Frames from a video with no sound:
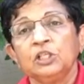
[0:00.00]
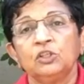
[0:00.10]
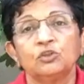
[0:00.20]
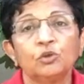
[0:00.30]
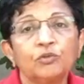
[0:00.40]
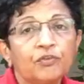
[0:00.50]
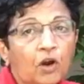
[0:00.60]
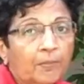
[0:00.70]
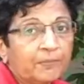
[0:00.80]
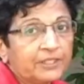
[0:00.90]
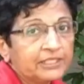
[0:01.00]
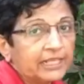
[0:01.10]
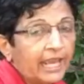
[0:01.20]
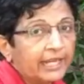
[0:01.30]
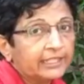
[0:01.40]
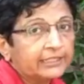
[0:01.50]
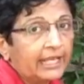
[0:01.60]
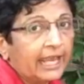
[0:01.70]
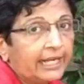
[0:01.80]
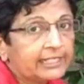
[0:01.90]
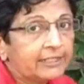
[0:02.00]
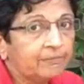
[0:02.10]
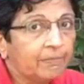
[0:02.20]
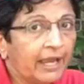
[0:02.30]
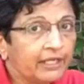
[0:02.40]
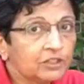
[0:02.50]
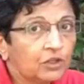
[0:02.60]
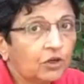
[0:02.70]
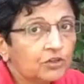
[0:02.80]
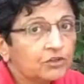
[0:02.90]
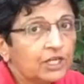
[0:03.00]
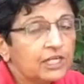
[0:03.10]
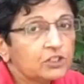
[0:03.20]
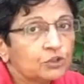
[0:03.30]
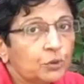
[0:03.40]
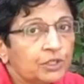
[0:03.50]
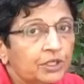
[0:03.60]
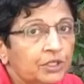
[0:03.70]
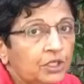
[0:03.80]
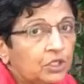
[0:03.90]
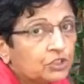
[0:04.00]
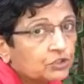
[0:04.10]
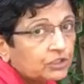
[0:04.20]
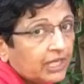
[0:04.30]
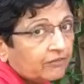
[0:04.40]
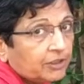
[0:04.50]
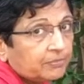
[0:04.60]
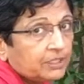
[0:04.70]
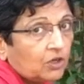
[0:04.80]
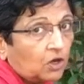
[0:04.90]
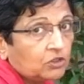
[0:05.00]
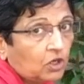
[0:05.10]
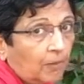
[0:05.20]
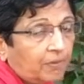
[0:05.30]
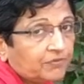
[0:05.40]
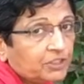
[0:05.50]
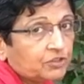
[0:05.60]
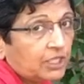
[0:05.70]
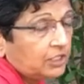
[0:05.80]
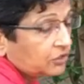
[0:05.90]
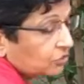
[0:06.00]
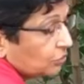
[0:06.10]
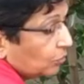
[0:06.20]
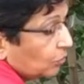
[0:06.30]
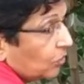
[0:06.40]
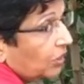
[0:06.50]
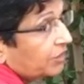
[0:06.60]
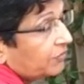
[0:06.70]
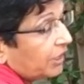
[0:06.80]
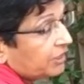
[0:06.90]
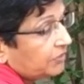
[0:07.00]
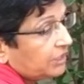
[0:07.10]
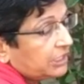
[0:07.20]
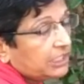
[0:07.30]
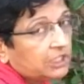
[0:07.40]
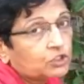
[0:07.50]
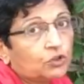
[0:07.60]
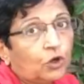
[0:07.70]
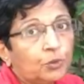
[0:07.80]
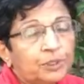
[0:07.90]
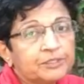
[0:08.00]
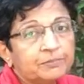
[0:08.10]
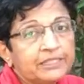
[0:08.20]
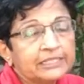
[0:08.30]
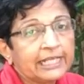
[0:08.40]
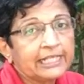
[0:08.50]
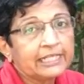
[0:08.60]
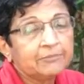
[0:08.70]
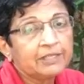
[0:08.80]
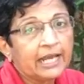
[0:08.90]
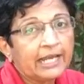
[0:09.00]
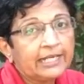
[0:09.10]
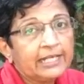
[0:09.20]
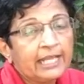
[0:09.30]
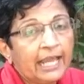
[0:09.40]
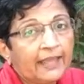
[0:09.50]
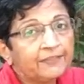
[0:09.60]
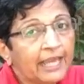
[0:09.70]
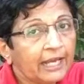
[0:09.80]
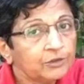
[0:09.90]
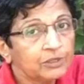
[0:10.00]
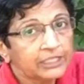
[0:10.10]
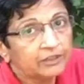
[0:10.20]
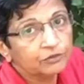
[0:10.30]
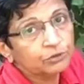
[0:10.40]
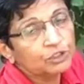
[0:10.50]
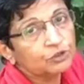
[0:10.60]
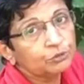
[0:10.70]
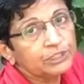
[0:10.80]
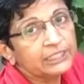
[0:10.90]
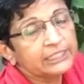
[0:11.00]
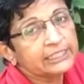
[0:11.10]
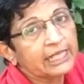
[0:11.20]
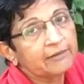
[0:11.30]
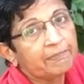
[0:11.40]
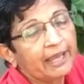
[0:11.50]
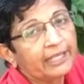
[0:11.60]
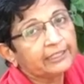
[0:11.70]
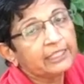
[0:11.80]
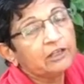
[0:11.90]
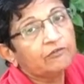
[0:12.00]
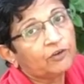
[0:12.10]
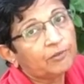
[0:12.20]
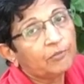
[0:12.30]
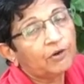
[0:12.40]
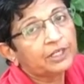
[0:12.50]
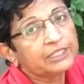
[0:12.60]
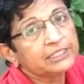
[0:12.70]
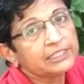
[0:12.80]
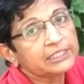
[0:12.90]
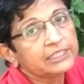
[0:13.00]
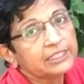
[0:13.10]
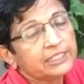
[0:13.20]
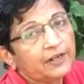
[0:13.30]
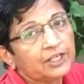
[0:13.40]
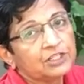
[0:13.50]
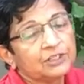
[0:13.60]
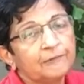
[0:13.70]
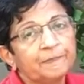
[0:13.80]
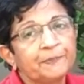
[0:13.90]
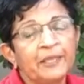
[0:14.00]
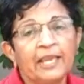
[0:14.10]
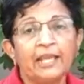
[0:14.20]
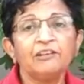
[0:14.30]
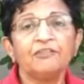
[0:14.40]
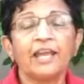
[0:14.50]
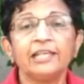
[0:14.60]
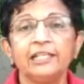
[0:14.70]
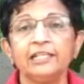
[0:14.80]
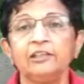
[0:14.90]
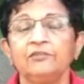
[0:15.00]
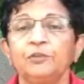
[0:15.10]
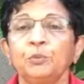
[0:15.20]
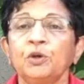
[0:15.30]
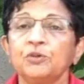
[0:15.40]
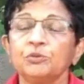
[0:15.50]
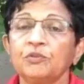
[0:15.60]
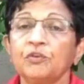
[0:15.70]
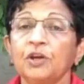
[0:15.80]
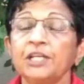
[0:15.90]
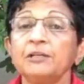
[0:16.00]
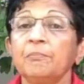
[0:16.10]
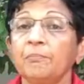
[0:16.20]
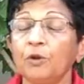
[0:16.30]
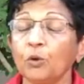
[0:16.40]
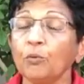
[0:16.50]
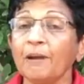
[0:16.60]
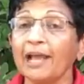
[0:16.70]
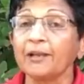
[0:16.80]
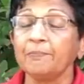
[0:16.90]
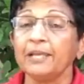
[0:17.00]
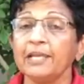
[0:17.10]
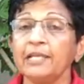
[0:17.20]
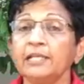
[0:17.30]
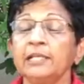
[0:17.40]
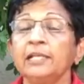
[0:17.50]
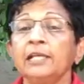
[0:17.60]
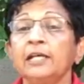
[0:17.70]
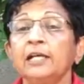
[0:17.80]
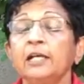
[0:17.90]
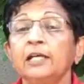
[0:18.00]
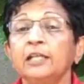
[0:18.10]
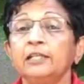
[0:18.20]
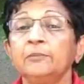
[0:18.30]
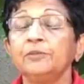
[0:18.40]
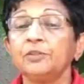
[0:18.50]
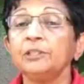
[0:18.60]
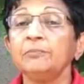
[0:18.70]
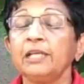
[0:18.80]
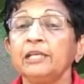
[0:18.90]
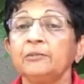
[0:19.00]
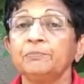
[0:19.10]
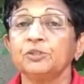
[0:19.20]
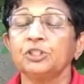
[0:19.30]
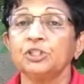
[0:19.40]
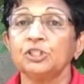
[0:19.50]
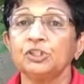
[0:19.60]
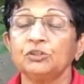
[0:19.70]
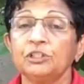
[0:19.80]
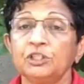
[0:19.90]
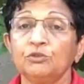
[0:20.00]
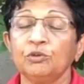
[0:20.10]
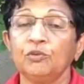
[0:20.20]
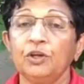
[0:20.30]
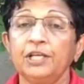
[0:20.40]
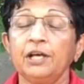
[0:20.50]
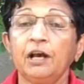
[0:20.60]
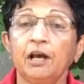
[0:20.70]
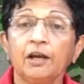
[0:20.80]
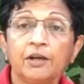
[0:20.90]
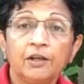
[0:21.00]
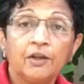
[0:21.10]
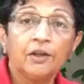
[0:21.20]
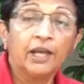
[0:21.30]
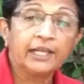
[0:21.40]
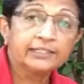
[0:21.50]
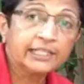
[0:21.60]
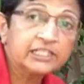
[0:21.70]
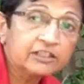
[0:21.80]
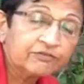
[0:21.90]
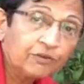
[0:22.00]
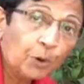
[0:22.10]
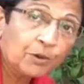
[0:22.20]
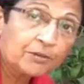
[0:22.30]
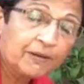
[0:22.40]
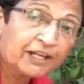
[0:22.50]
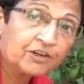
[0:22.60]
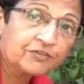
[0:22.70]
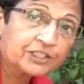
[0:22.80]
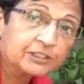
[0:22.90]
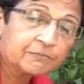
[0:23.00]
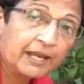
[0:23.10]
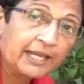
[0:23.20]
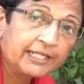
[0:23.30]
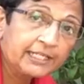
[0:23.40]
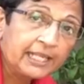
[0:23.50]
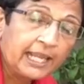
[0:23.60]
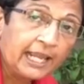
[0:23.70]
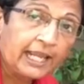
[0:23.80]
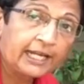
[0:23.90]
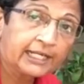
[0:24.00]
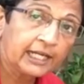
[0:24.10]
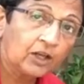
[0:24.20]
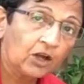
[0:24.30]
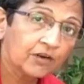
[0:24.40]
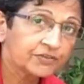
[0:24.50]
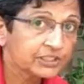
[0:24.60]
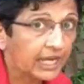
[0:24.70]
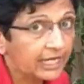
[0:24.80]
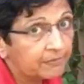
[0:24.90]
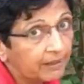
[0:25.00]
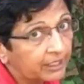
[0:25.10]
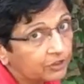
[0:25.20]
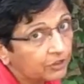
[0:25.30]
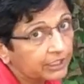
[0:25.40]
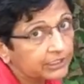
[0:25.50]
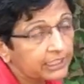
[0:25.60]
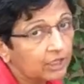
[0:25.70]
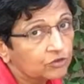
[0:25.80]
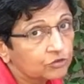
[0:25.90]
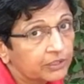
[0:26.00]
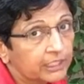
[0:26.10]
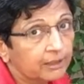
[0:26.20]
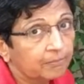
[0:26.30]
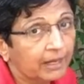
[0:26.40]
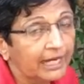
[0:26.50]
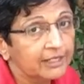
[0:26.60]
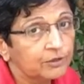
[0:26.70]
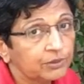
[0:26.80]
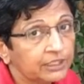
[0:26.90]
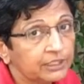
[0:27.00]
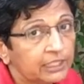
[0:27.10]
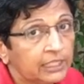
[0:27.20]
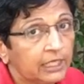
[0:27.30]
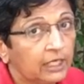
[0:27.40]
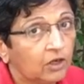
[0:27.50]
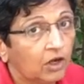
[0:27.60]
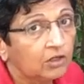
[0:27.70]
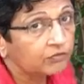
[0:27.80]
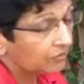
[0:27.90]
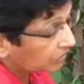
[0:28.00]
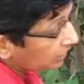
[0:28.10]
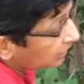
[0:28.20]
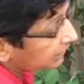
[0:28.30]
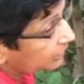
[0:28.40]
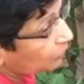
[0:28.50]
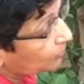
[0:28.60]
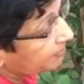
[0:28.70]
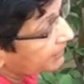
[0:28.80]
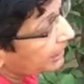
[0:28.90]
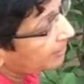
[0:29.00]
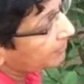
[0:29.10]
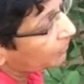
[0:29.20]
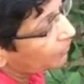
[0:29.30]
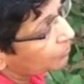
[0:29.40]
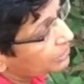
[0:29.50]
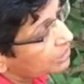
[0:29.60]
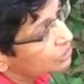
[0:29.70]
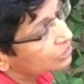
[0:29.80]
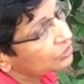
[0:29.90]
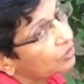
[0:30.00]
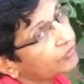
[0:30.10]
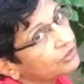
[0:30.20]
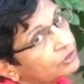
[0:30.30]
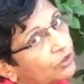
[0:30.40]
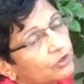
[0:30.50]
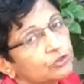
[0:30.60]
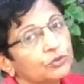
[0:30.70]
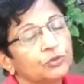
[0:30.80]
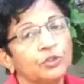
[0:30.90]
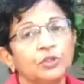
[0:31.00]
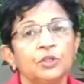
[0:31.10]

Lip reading: So, from this angle at impact, your trail shoulder should never be on top of the trail toe or in front of it. It should always be slightly behind, and that will give you a truly inside path for a more consistent direction. And finally, if you want to avoid low back pain, the three main positions you need to avoid are excessive forward bend of the spine and a lot of side bend during the downswing, combined with a lot of early opening up or rotation of the torso.